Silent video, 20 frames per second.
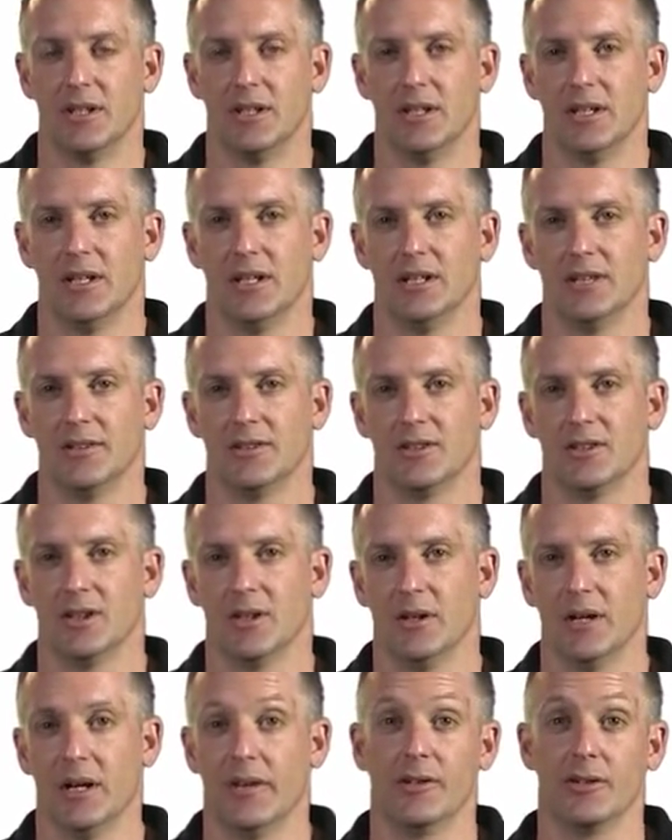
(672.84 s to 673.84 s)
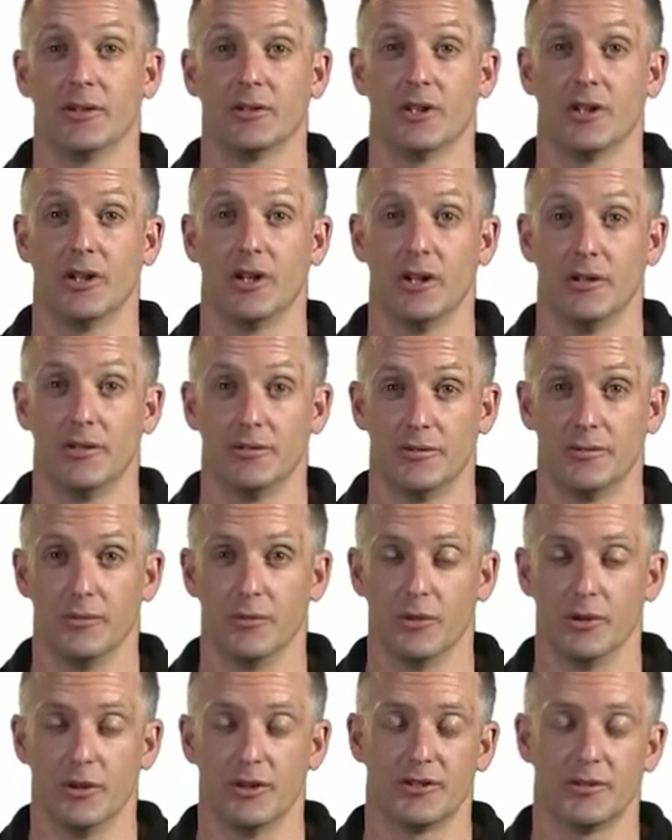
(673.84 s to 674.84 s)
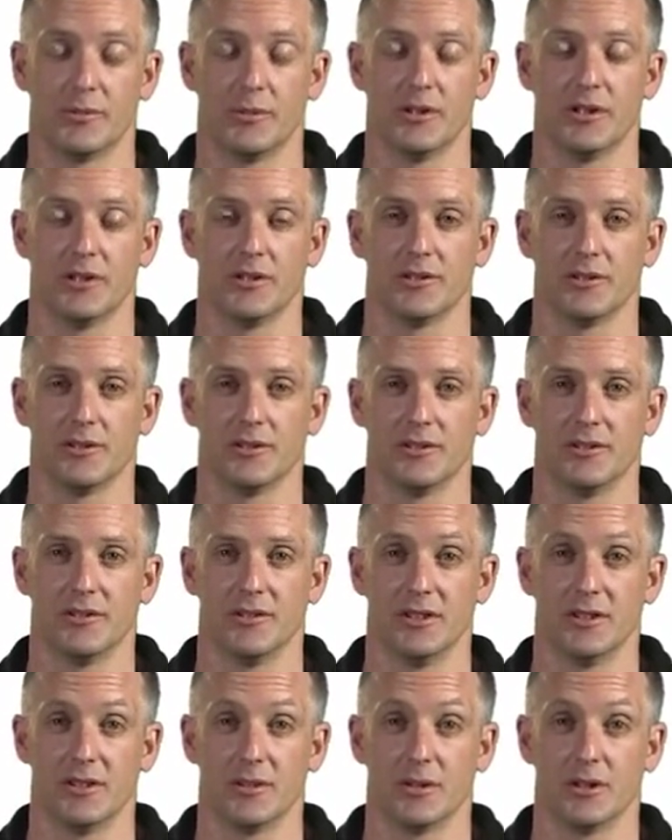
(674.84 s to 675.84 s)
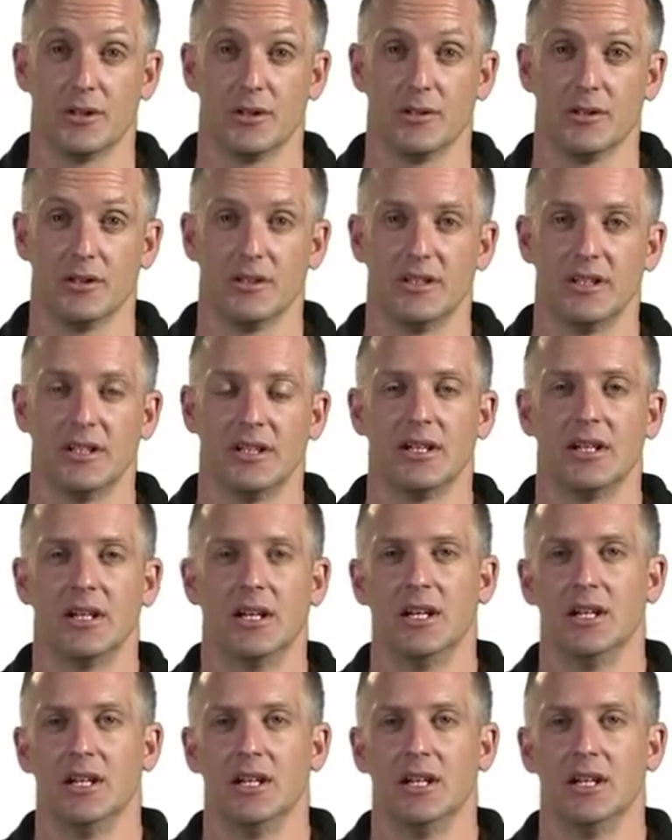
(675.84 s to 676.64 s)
And so having alternative water supply sources is quite a good idea.